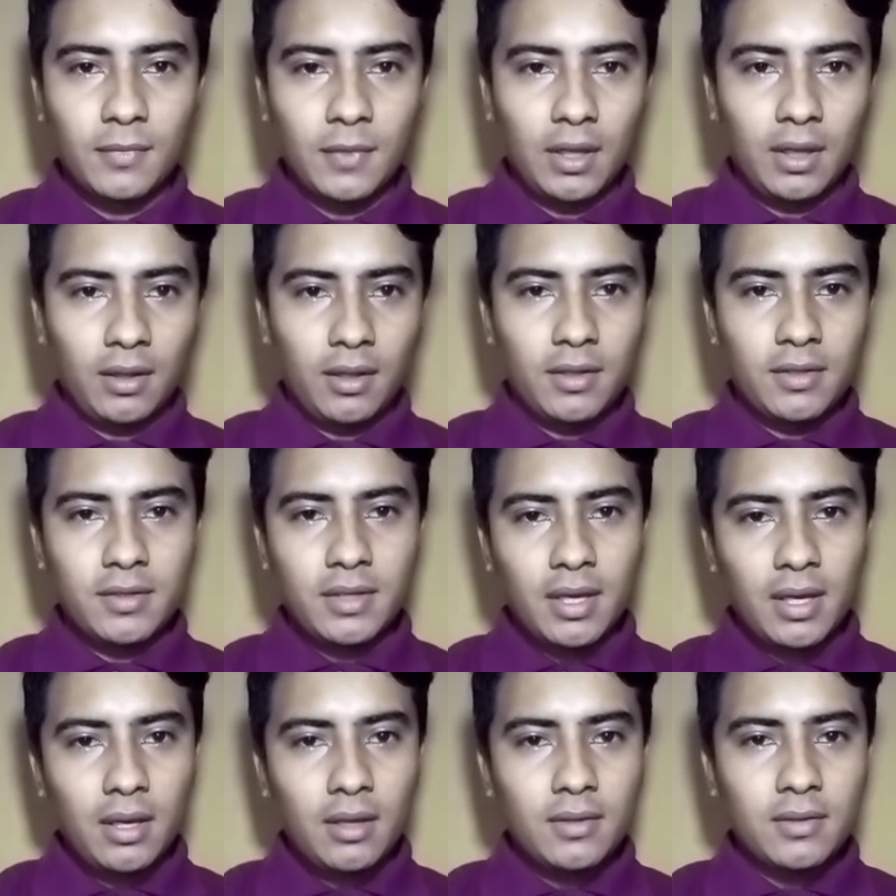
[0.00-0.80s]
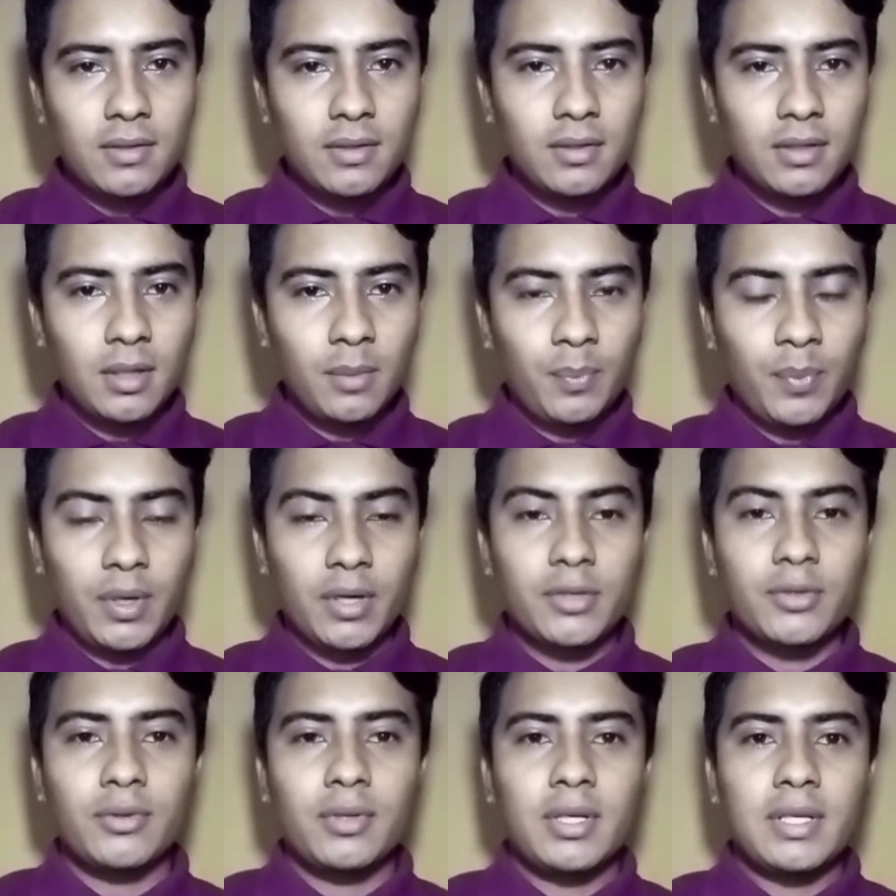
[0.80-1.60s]
In this case, the
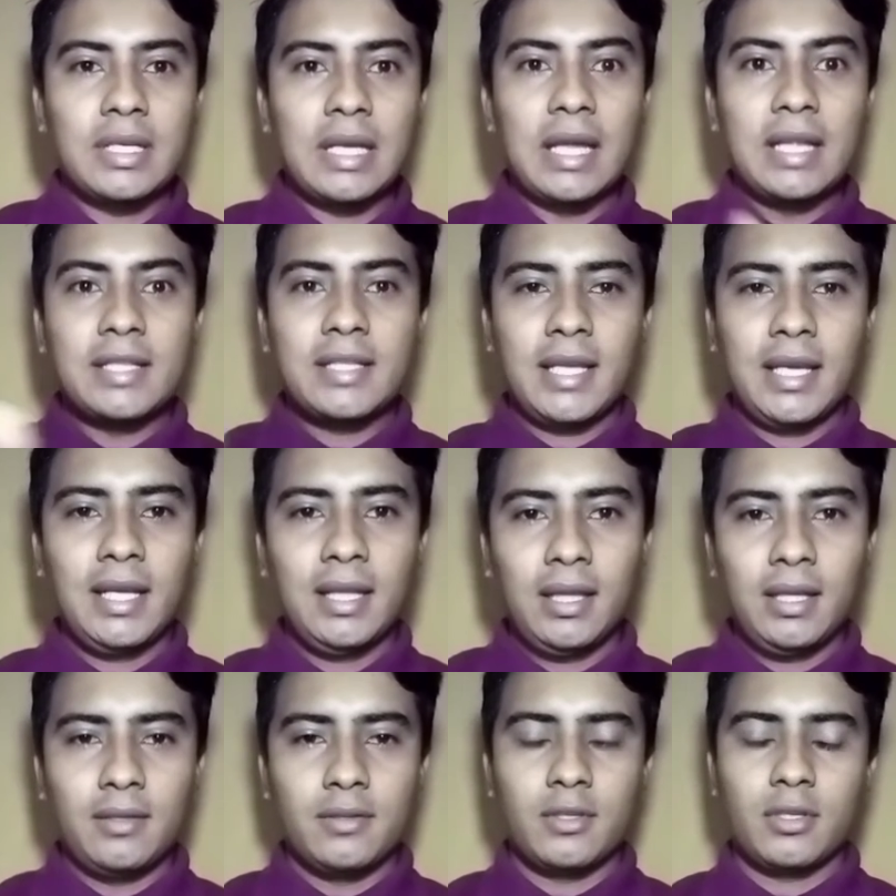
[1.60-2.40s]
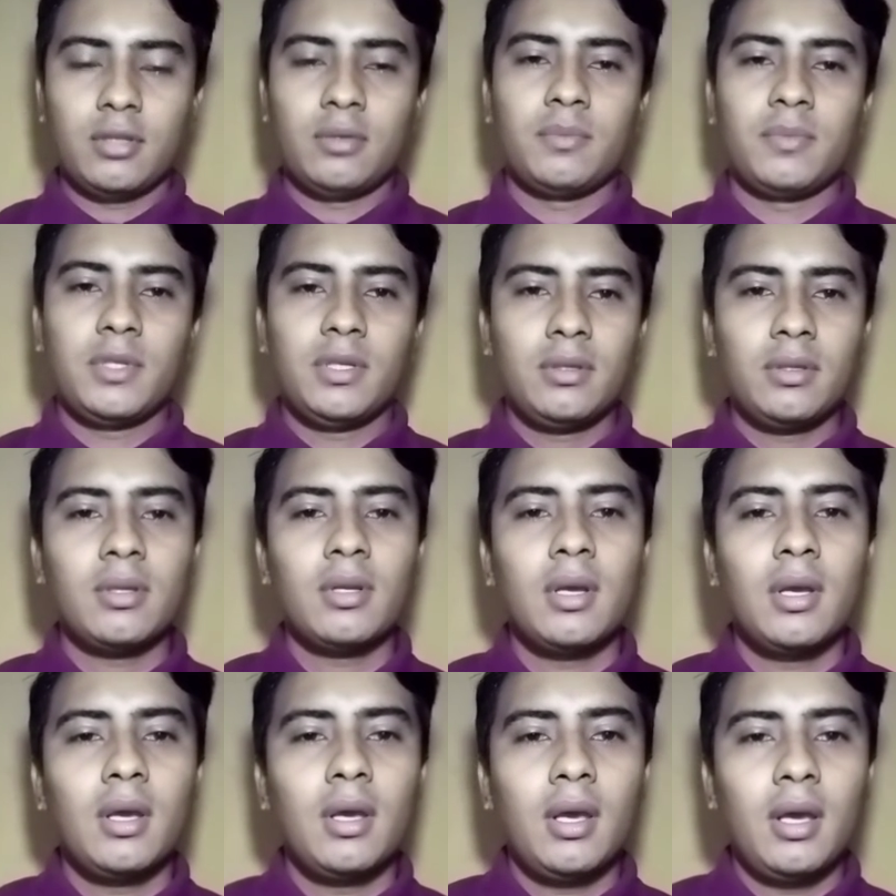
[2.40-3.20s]
person is telling
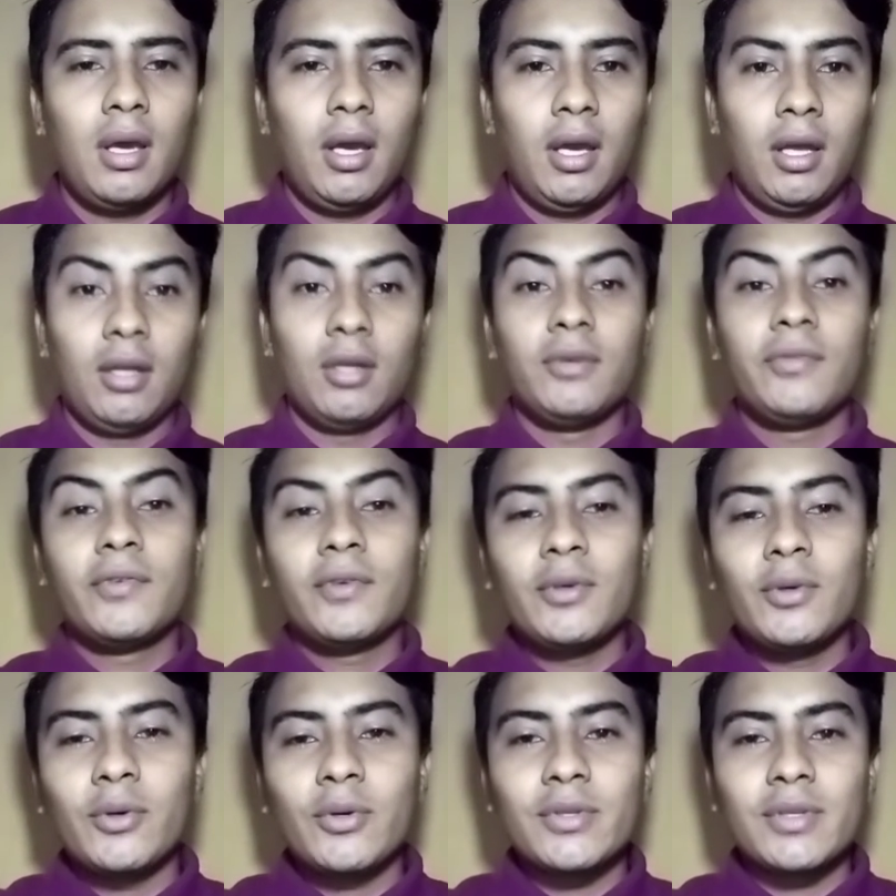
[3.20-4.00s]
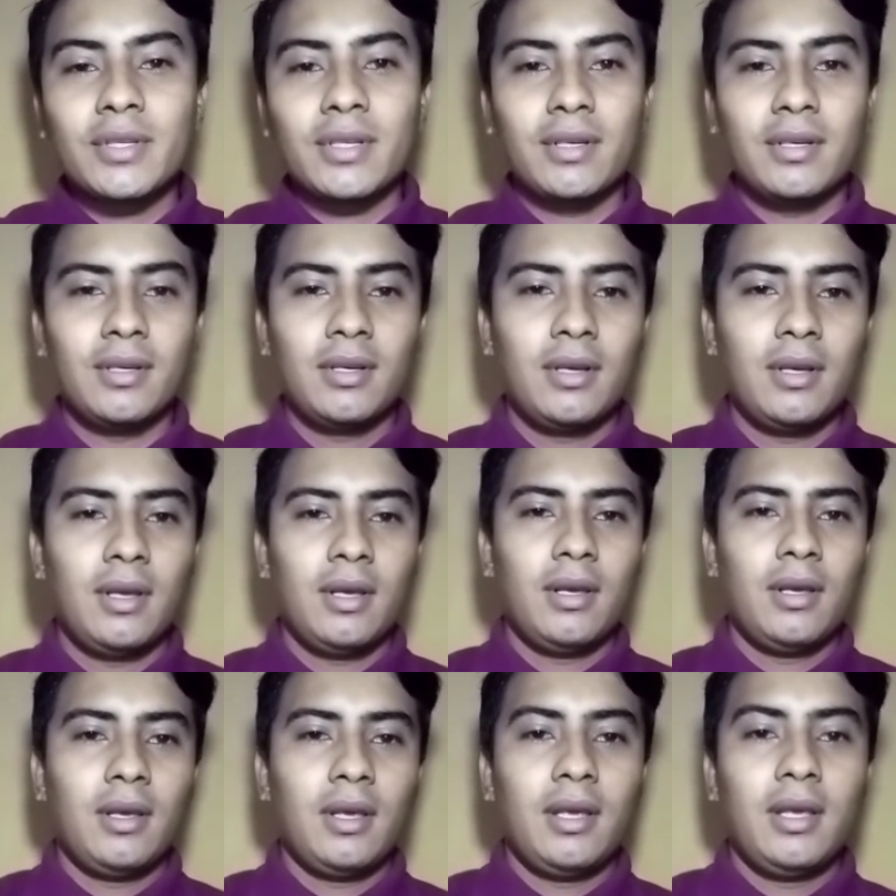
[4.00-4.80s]
something, and of course,
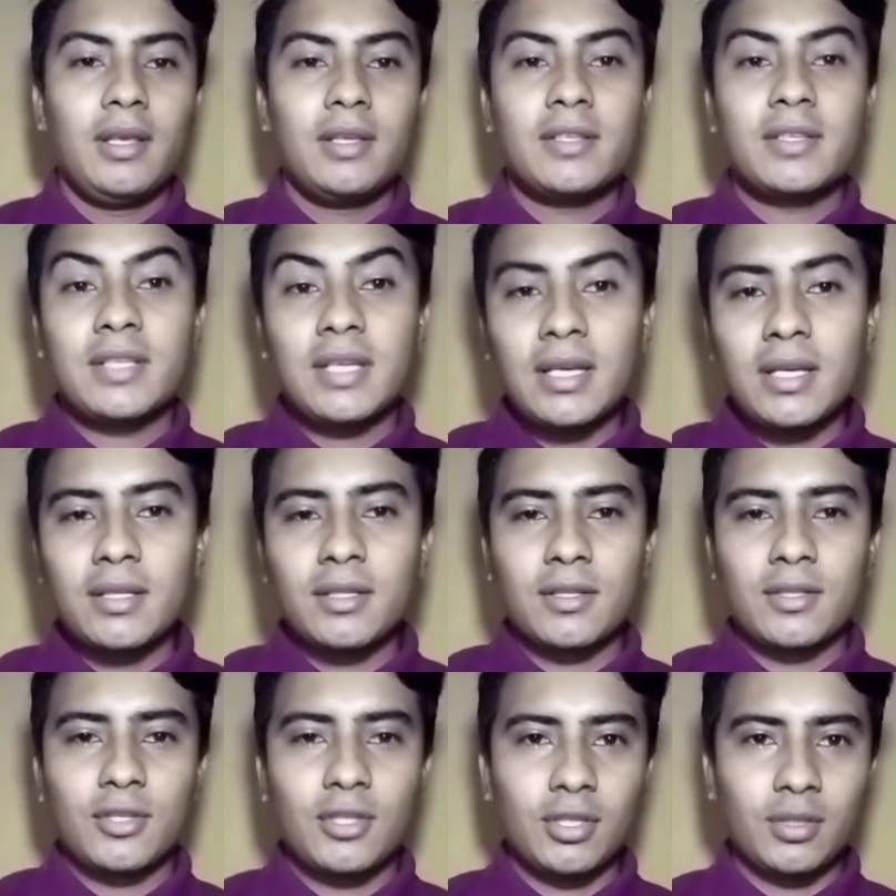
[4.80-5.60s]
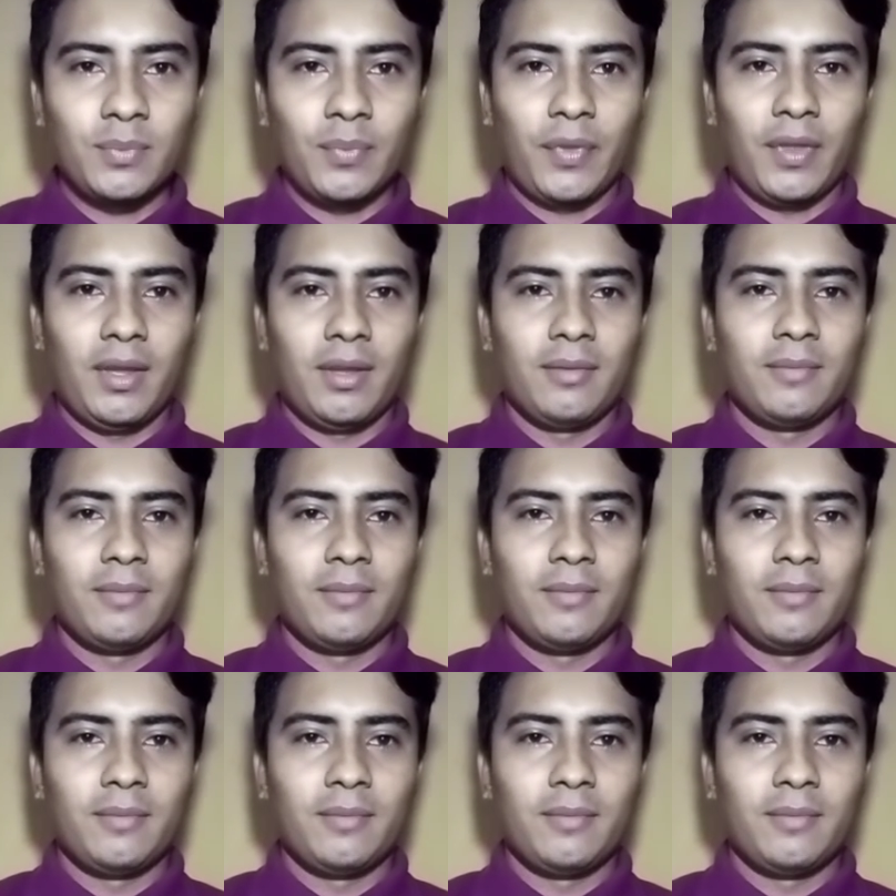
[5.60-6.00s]
he said something.